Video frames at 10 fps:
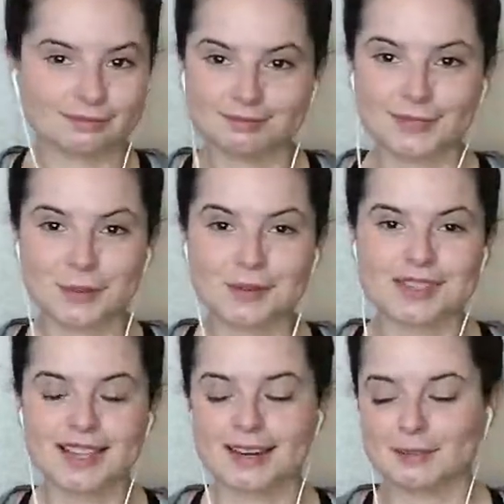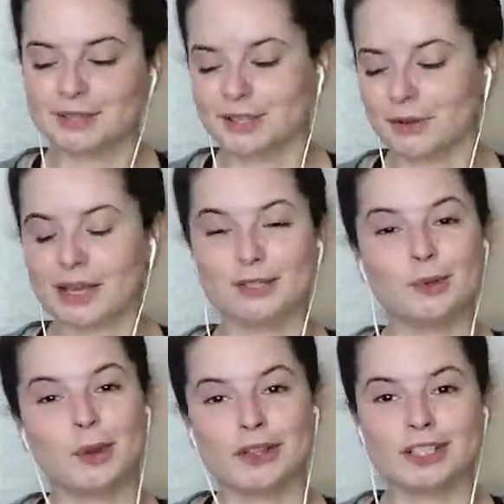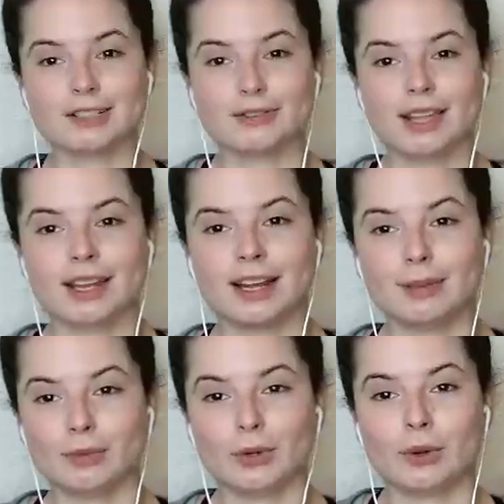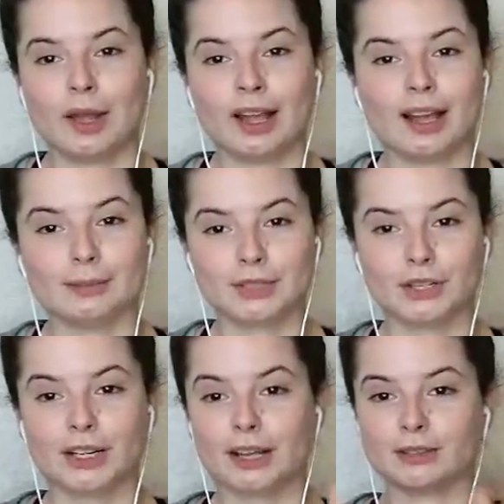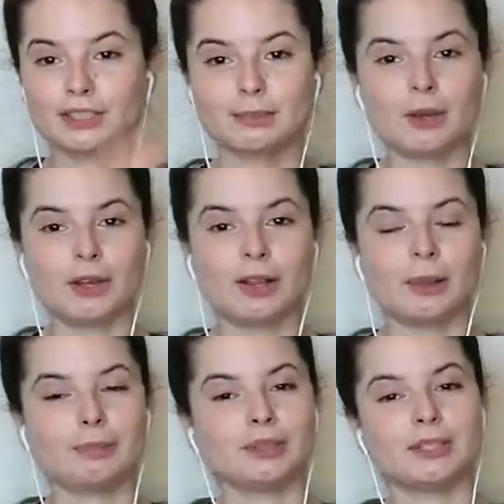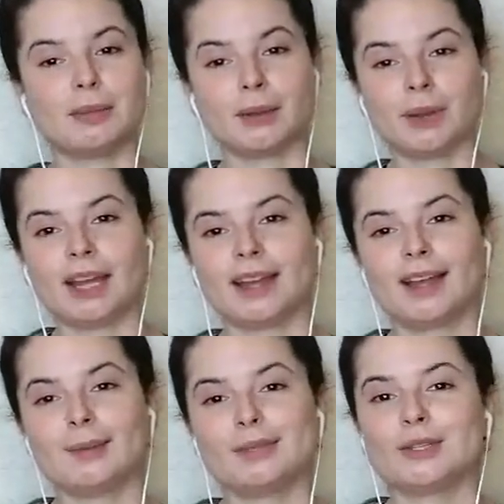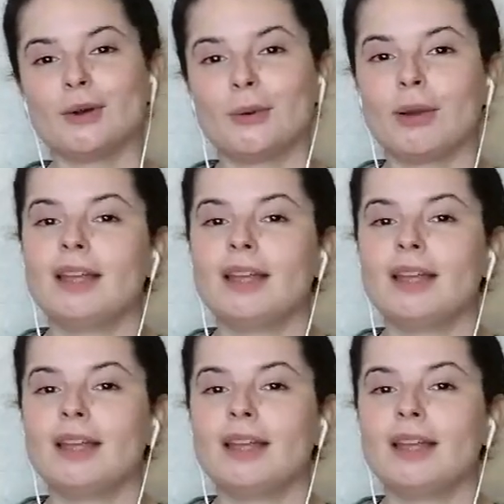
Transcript: the whole setup, so I do apologize for that. I'm growing, I'm starting out small, building my way up, so